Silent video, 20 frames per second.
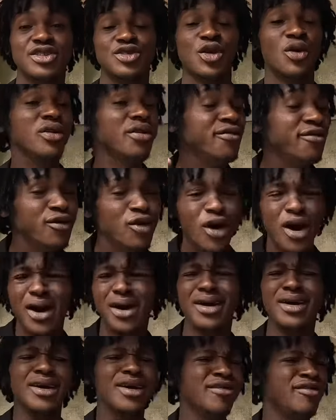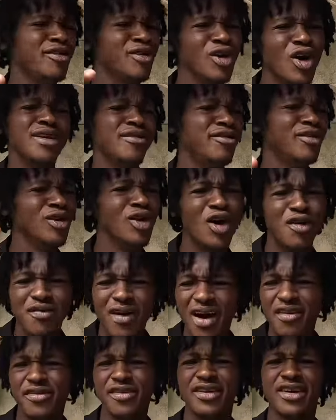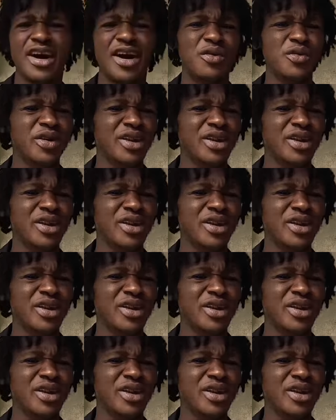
So if you are, if you love Africa